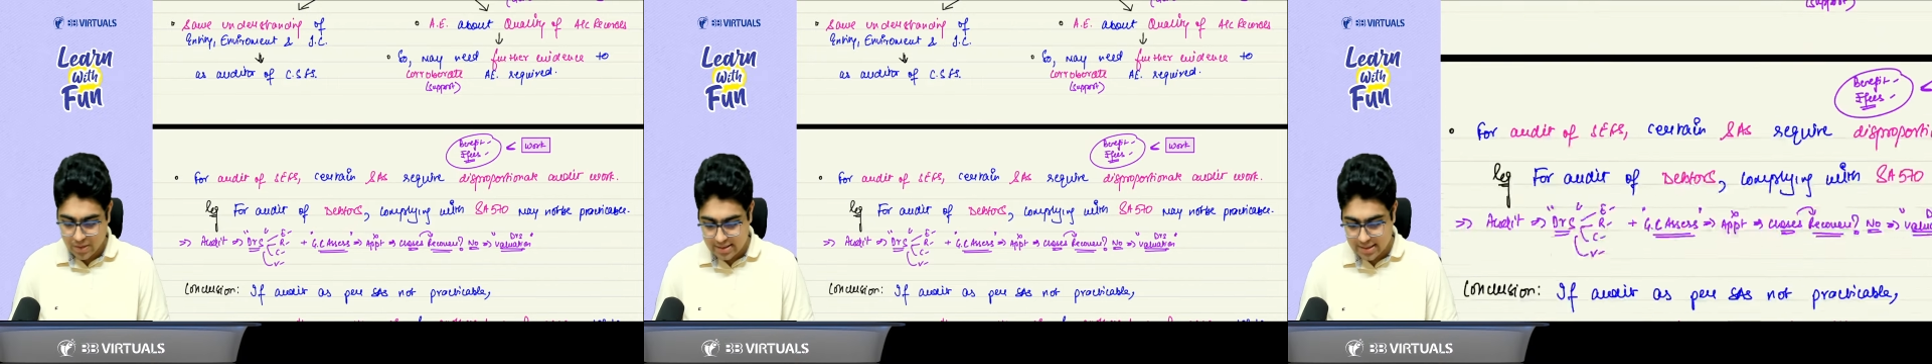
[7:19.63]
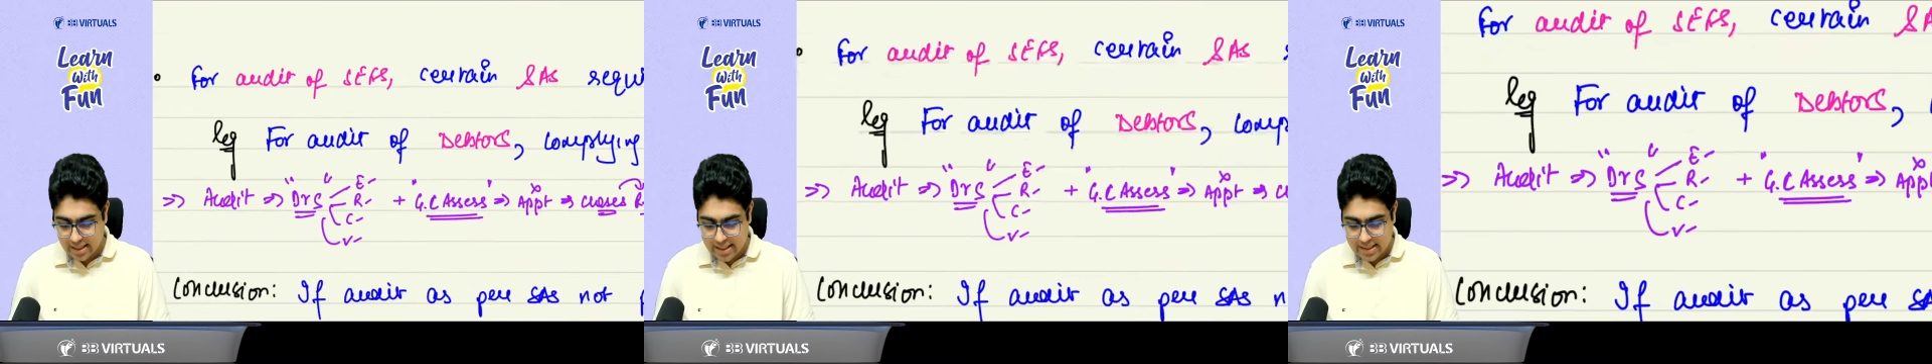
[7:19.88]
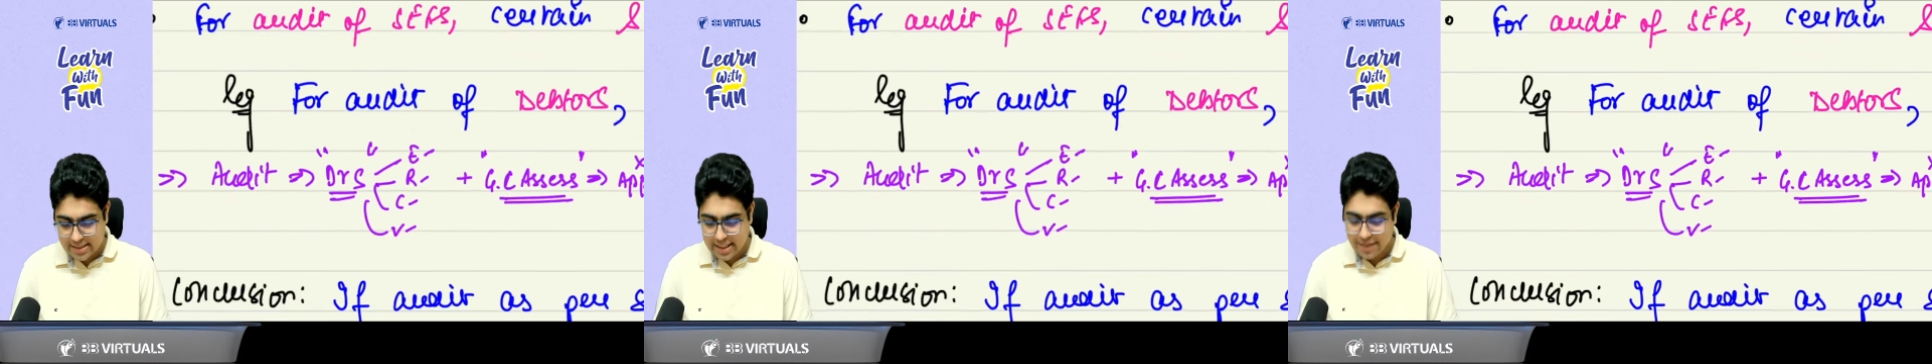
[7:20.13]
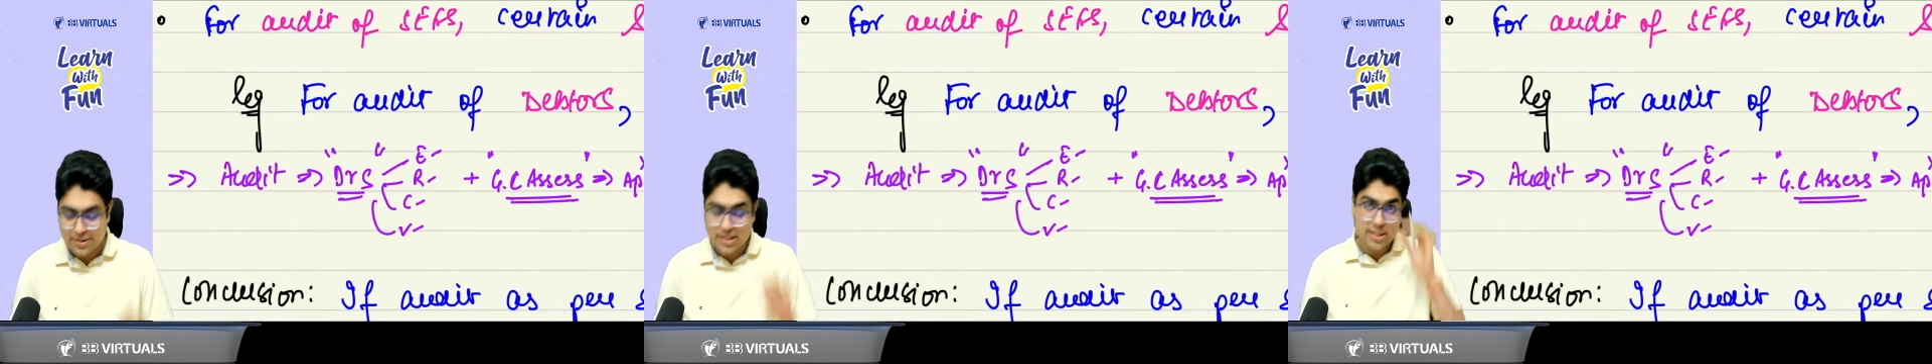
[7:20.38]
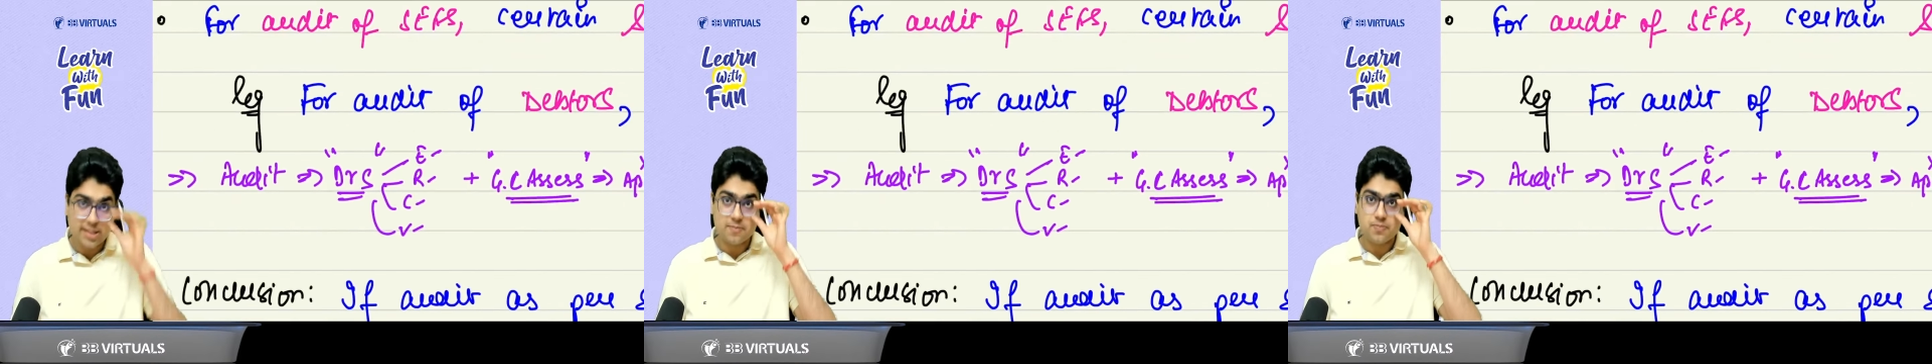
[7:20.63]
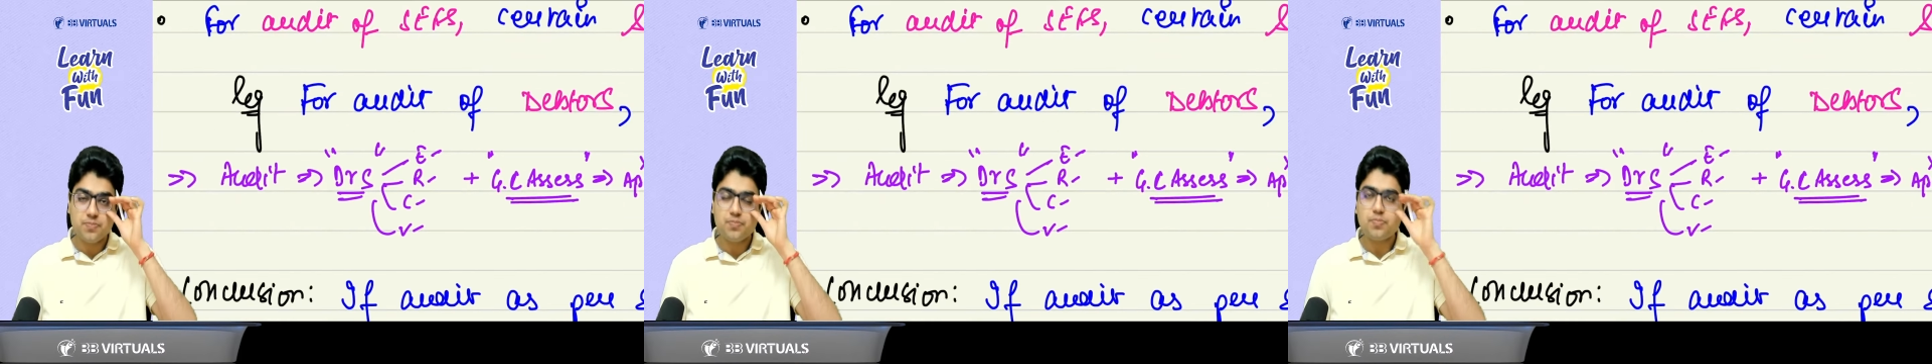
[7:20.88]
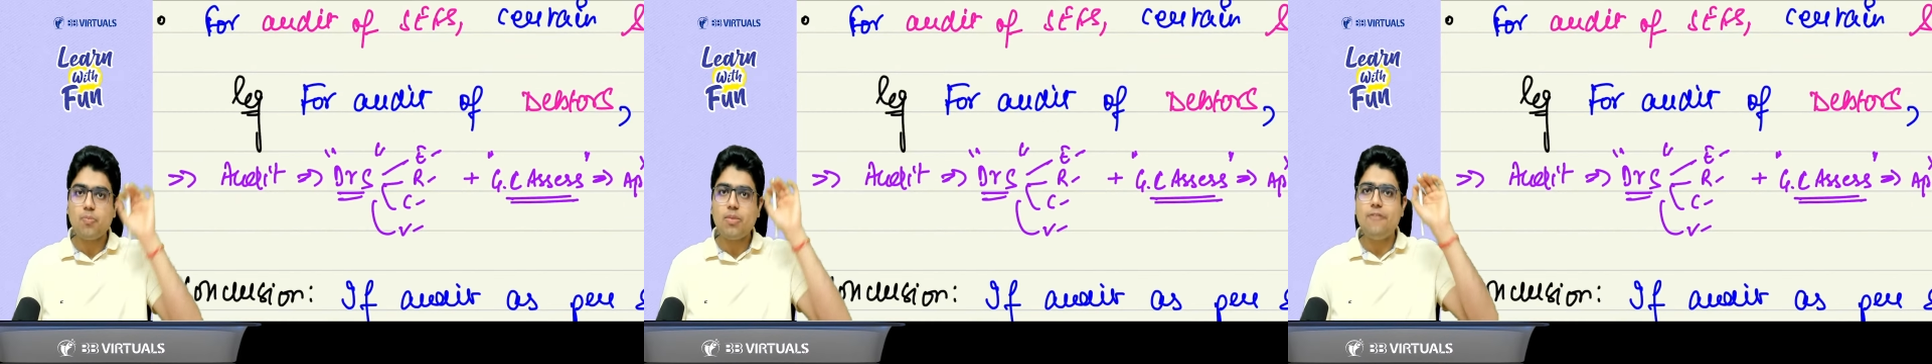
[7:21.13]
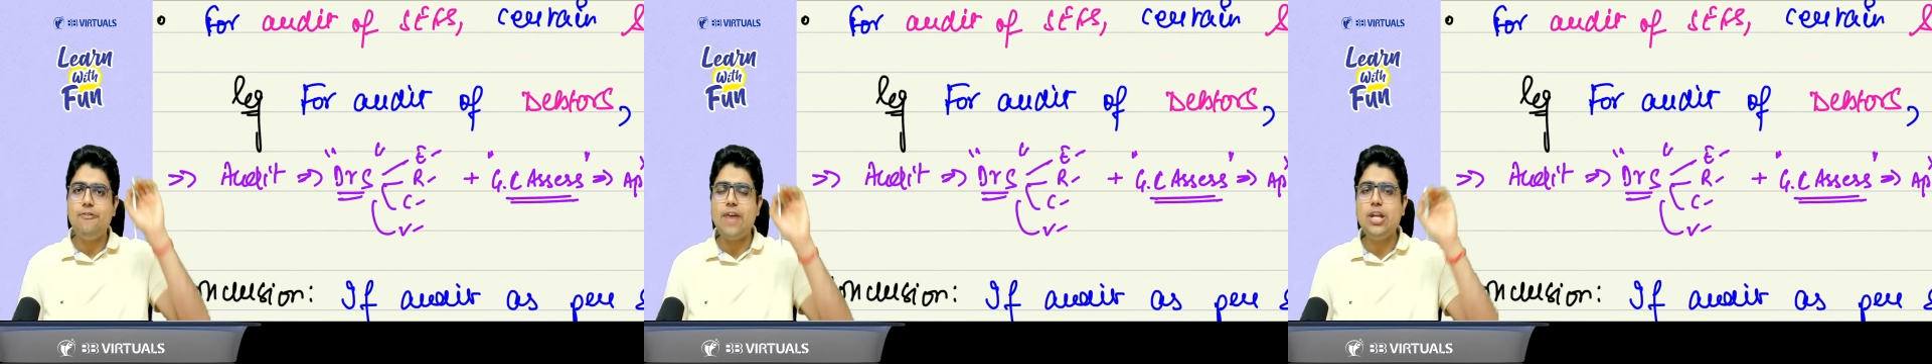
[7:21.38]
So understand one thing.
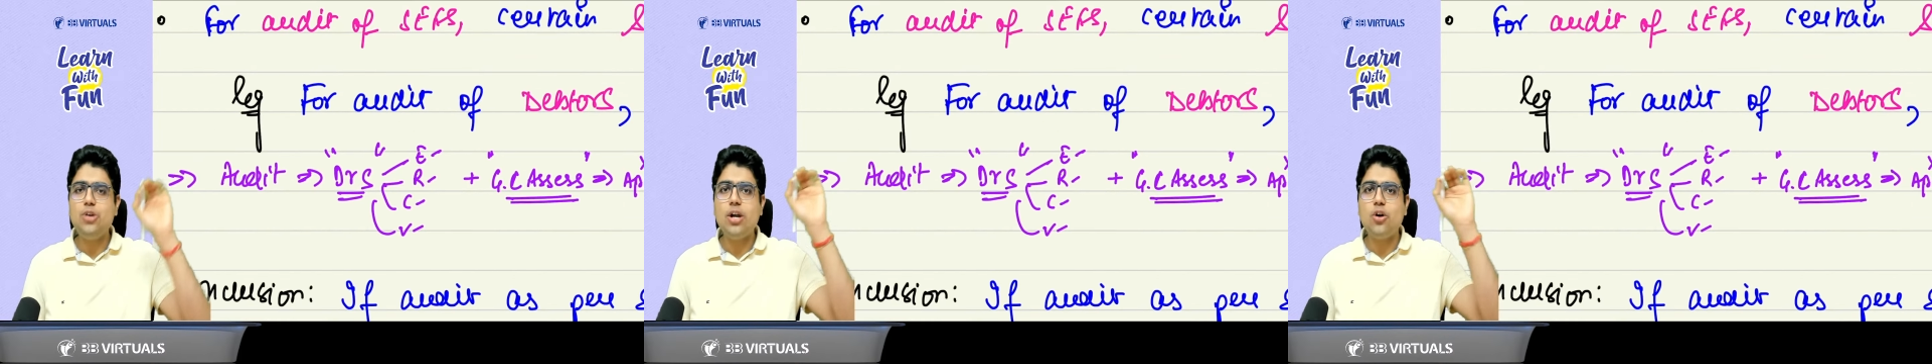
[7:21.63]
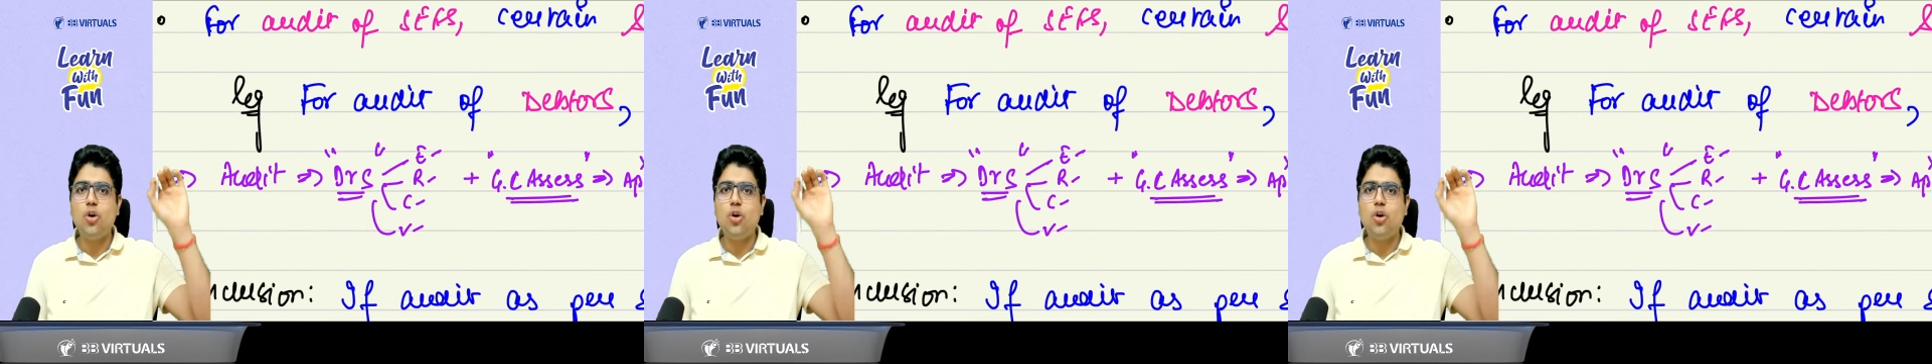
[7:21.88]
When you are